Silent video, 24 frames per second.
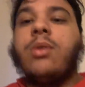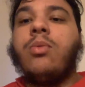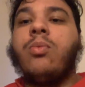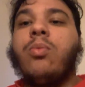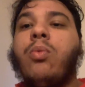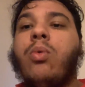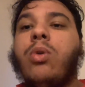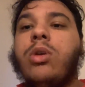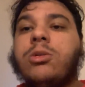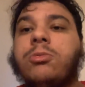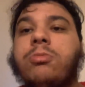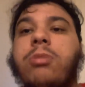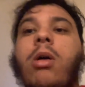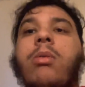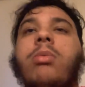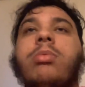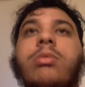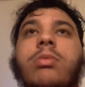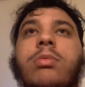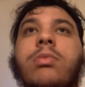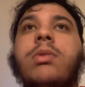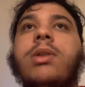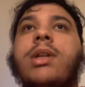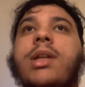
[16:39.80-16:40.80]
was
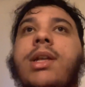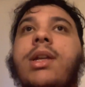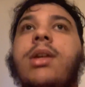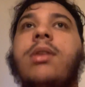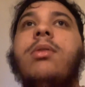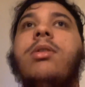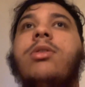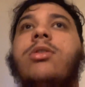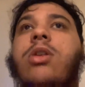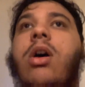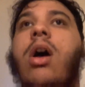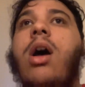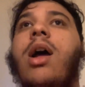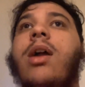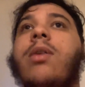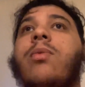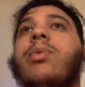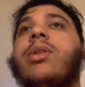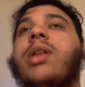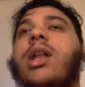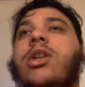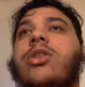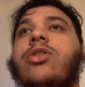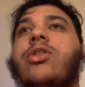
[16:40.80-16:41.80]
probably tied
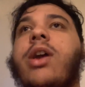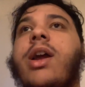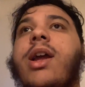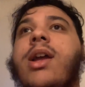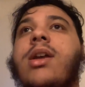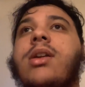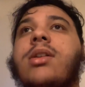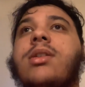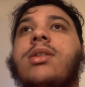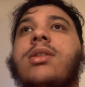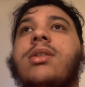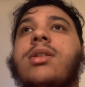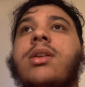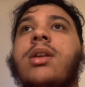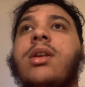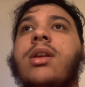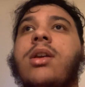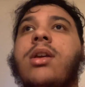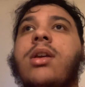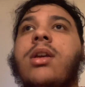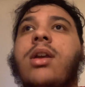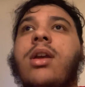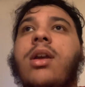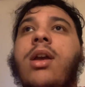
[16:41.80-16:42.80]
with Andreas
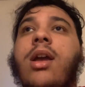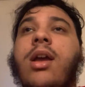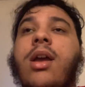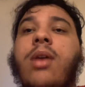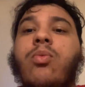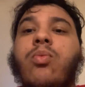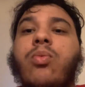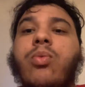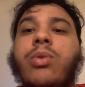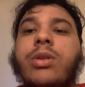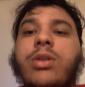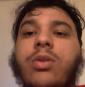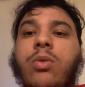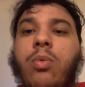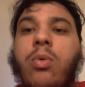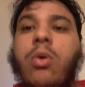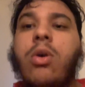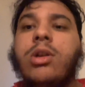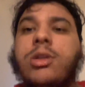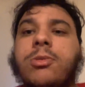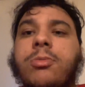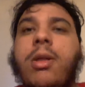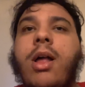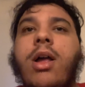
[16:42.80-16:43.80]
with the
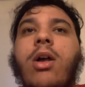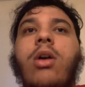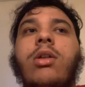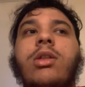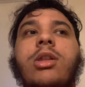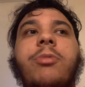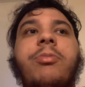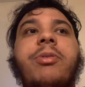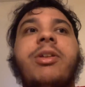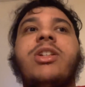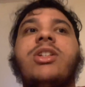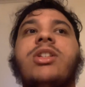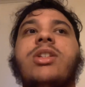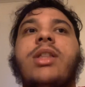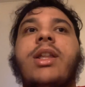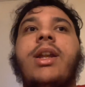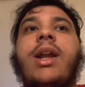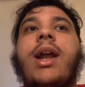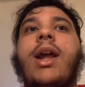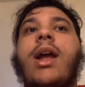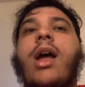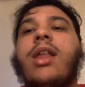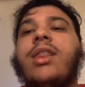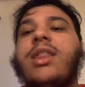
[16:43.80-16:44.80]
worst player on the pitch
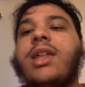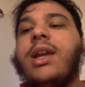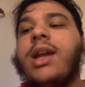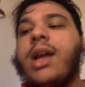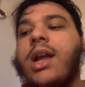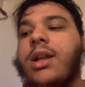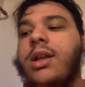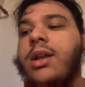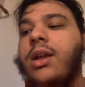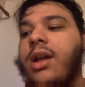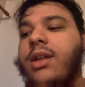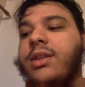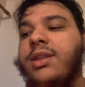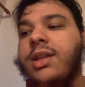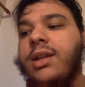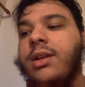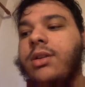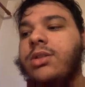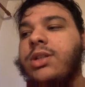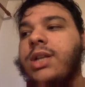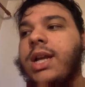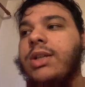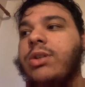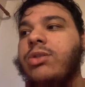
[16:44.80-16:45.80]
today. I
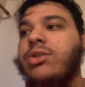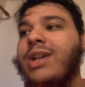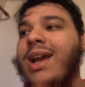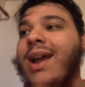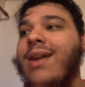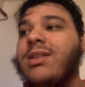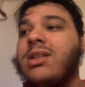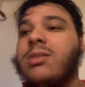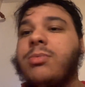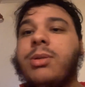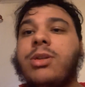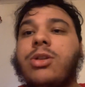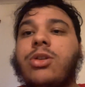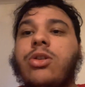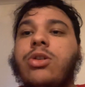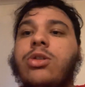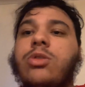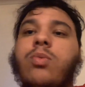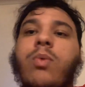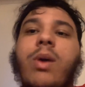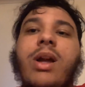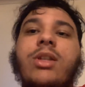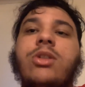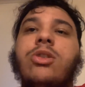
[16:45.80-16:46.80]
think Daniel James has been
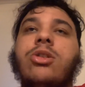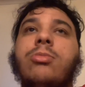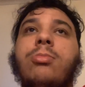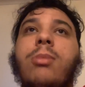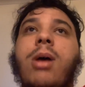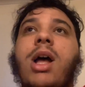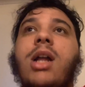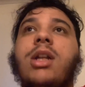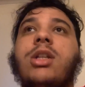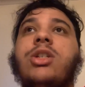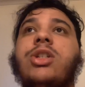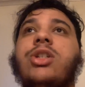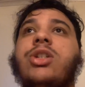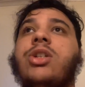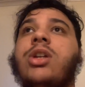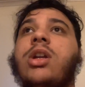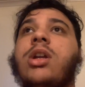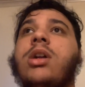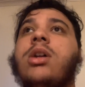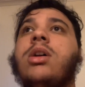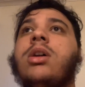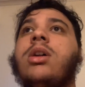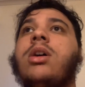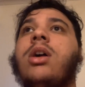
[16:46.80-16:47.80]
used way too much.
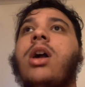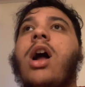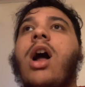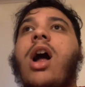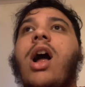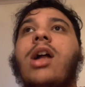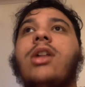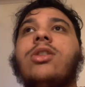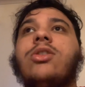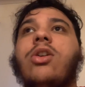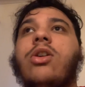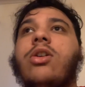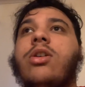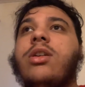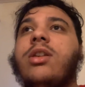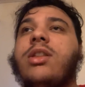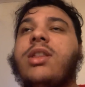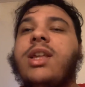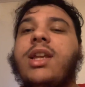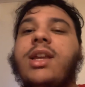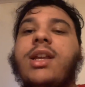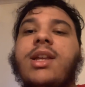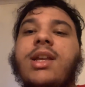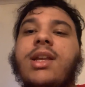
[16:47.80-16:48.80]
I don't
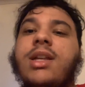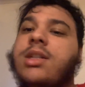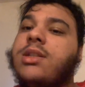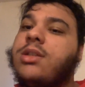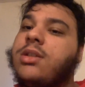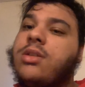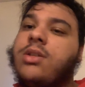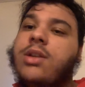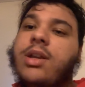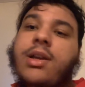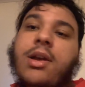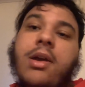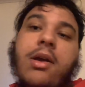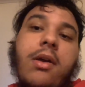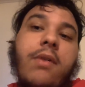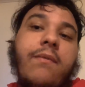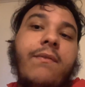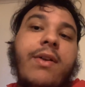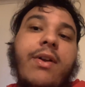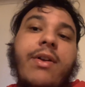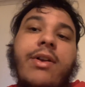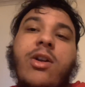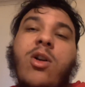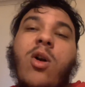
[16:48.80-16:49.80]
think he's
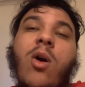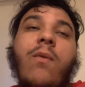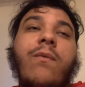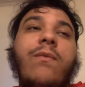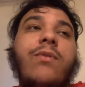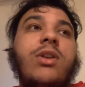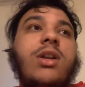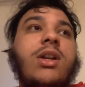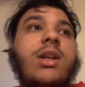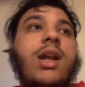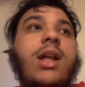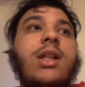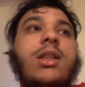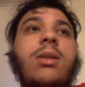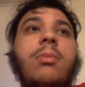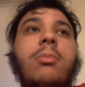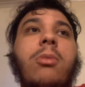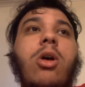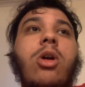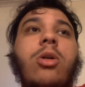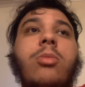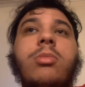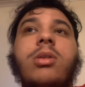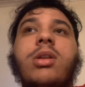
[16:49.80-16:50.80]
very confident at the
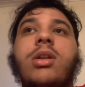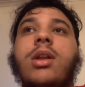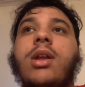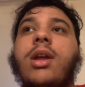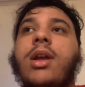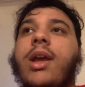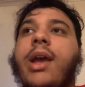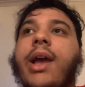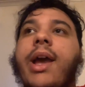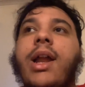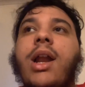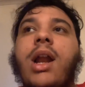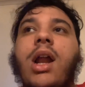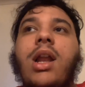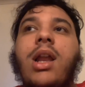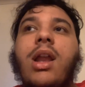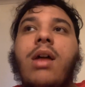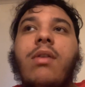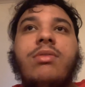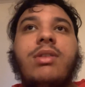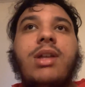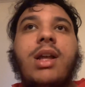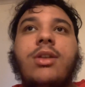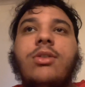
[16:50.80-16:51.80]
moment. And I
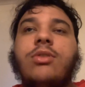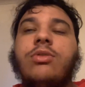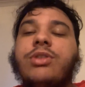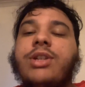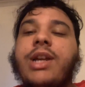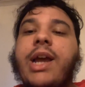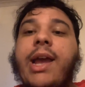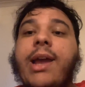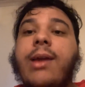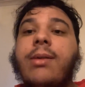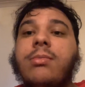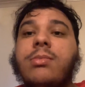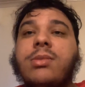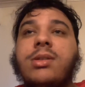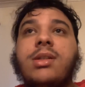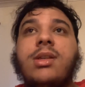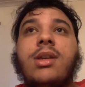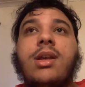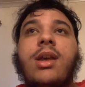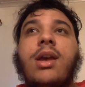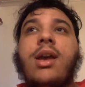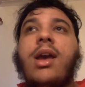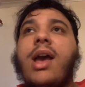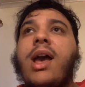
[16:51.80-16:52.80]
love Daniel James.
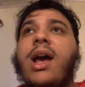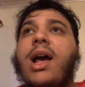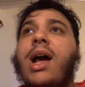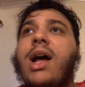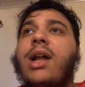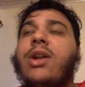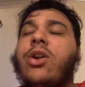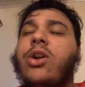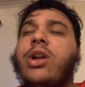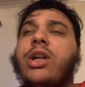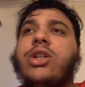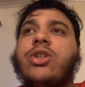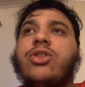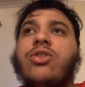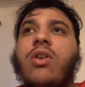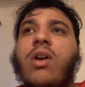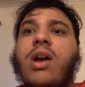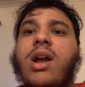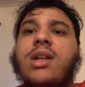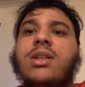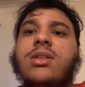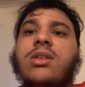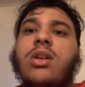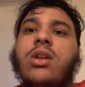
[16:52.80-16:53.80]
I know he
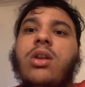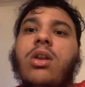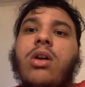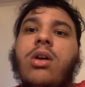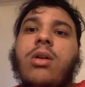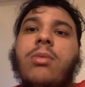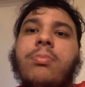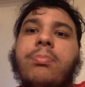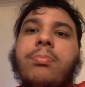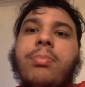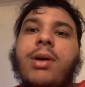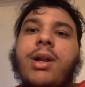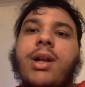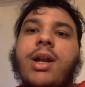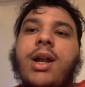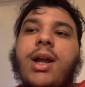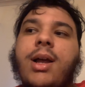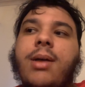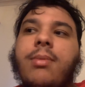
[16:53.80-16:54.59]
tries a lot, but